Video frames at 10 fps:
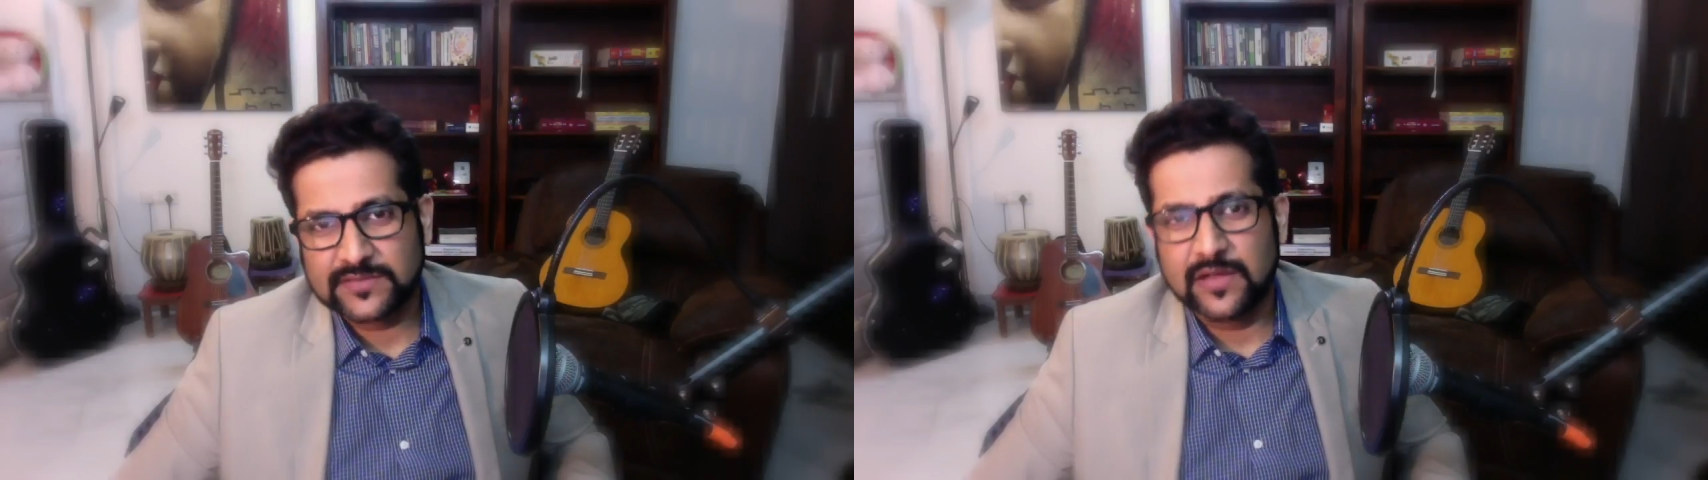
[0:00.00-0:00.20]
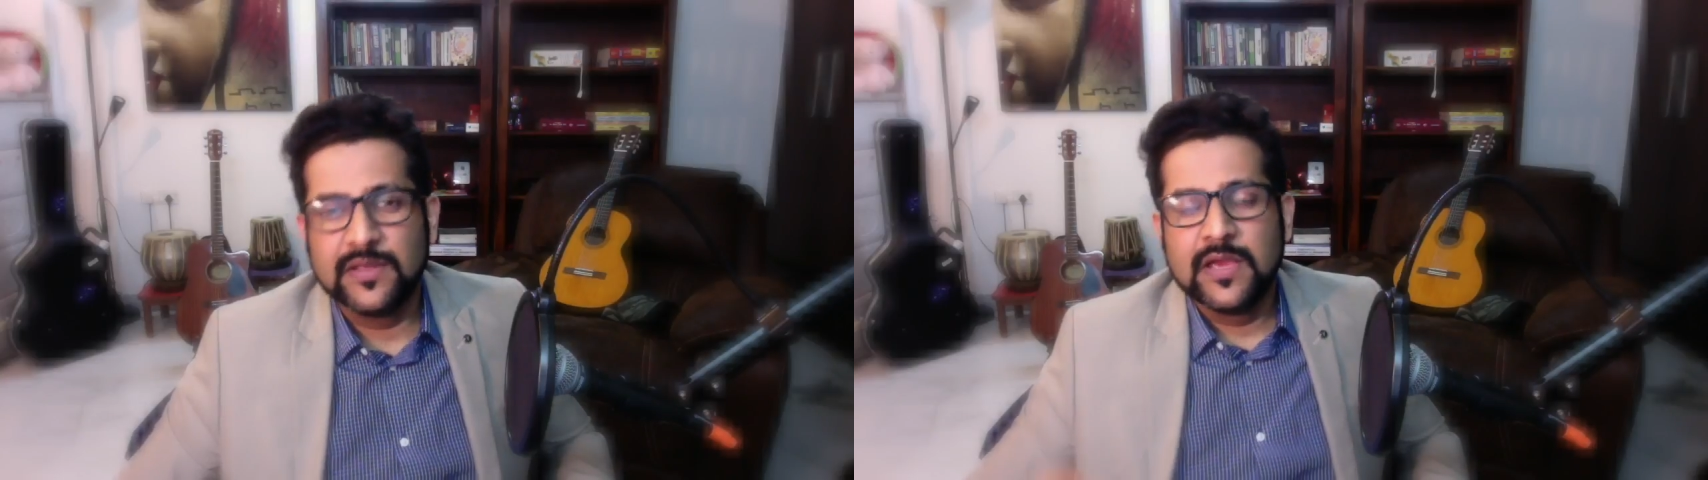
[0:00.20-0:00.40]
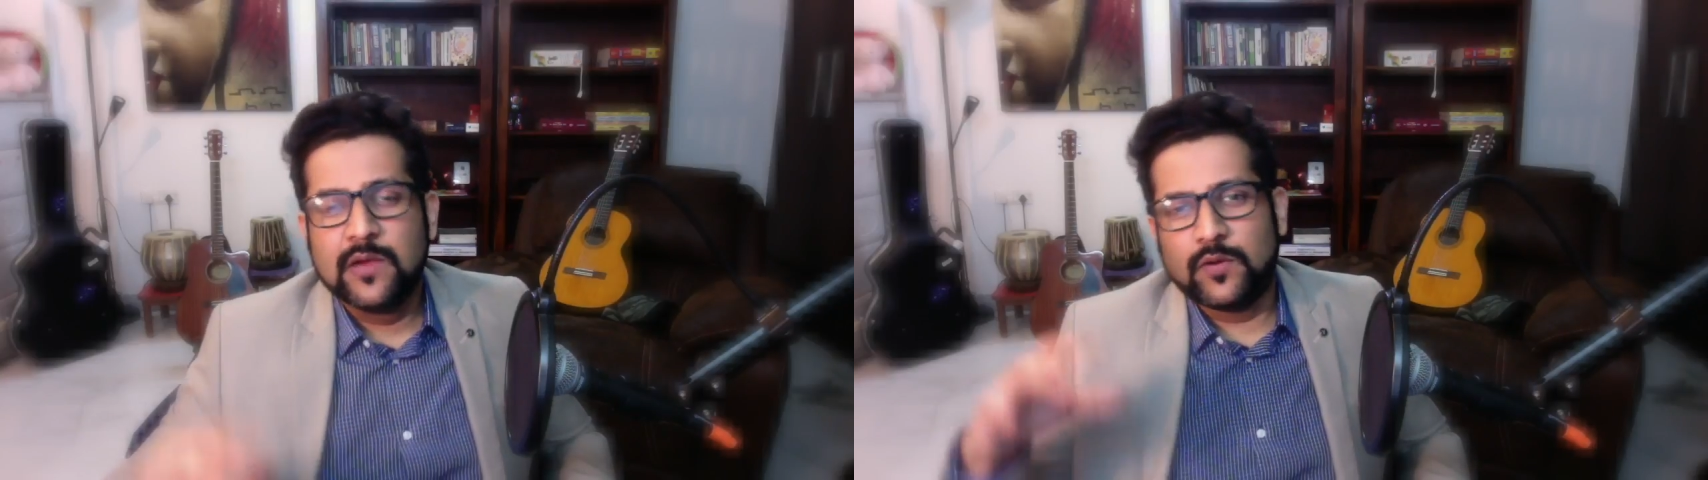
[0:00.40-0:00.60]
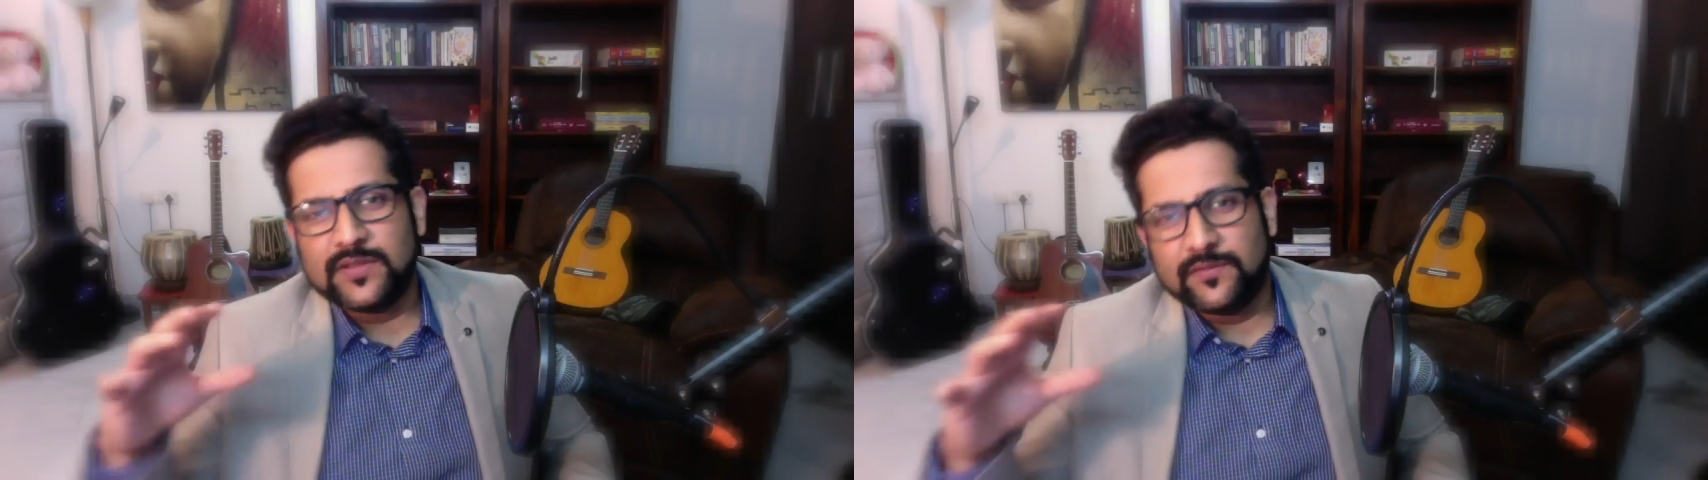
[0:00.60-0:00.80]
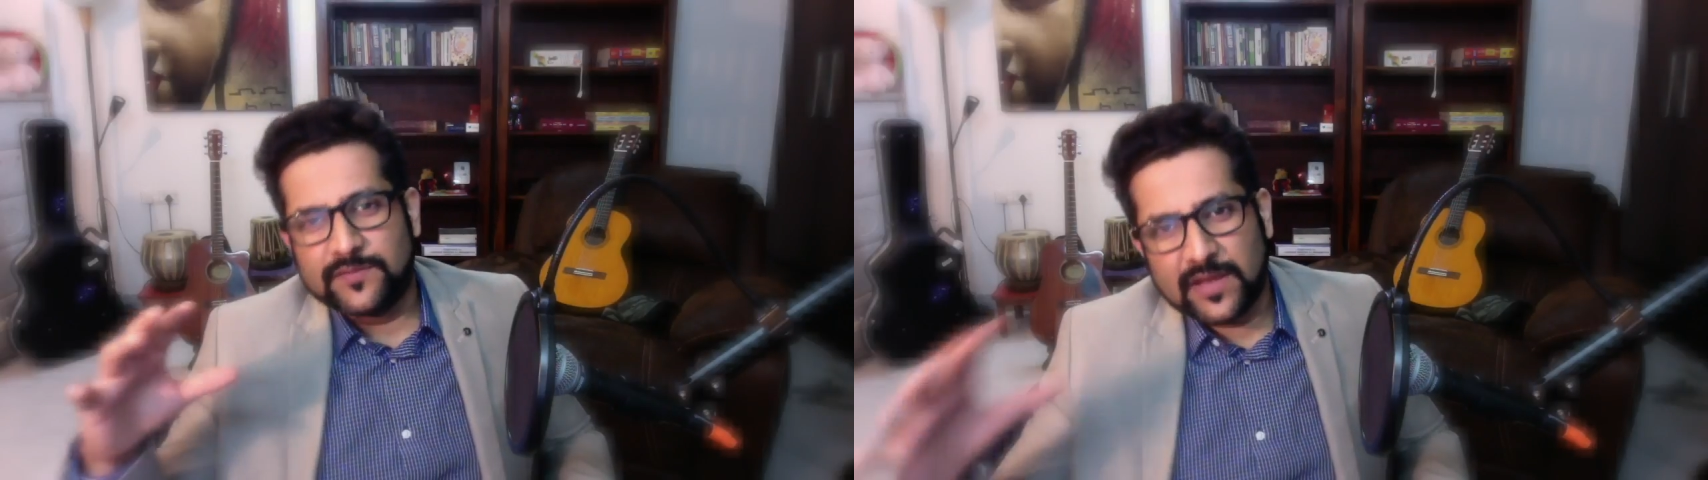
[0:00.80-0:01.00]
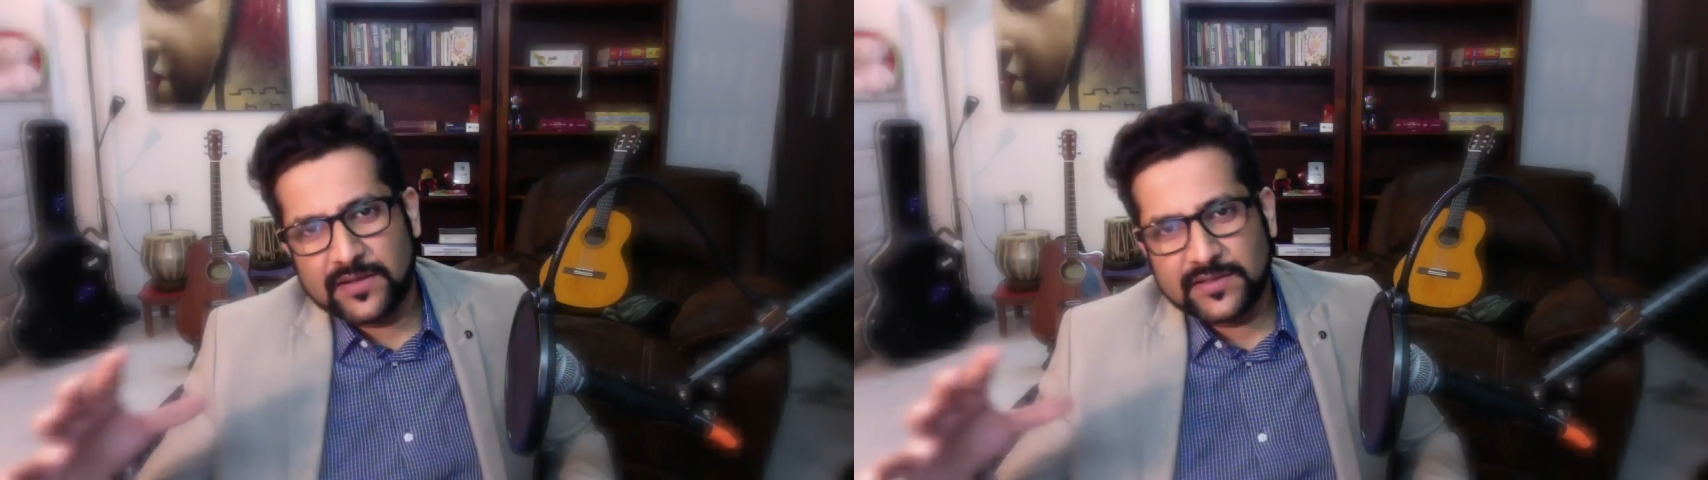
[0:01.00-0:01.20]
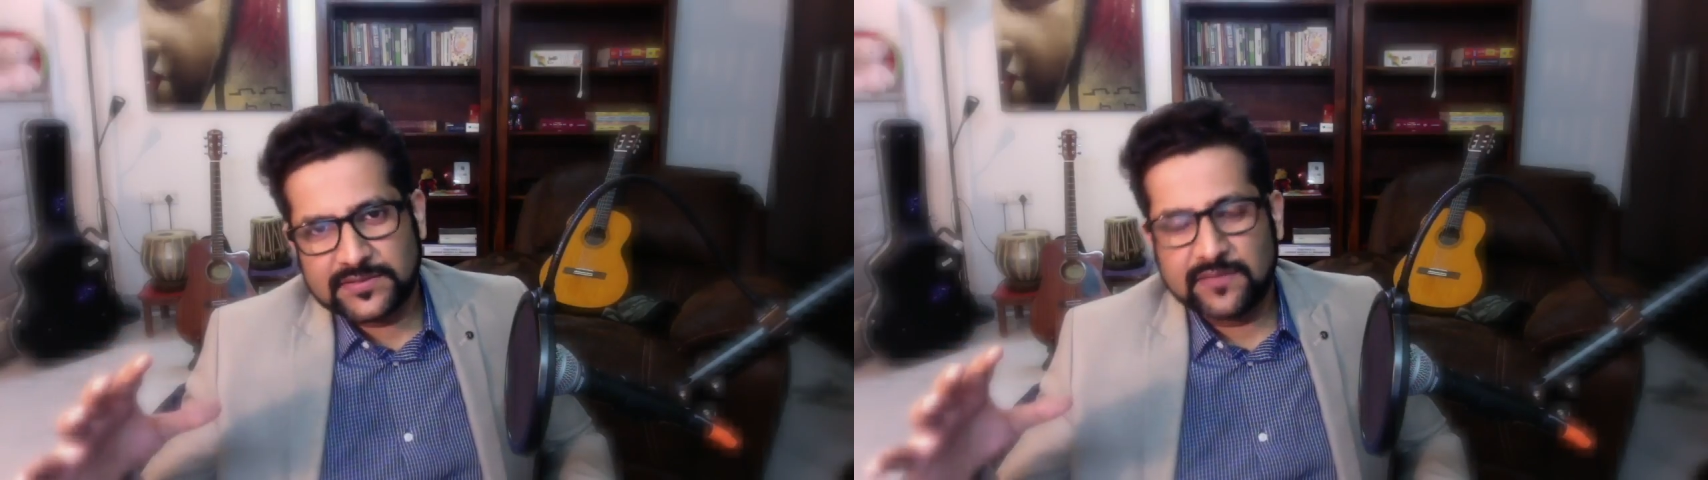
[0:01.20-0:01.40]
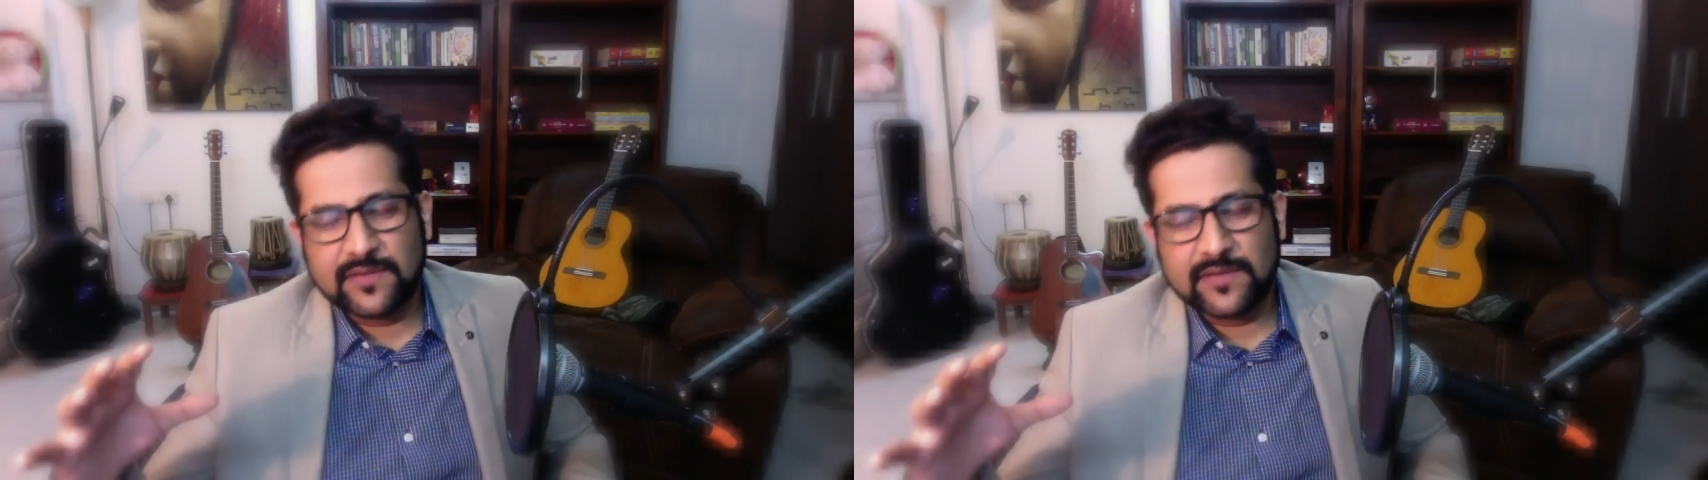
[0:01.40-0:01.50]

Now, what they've done is they've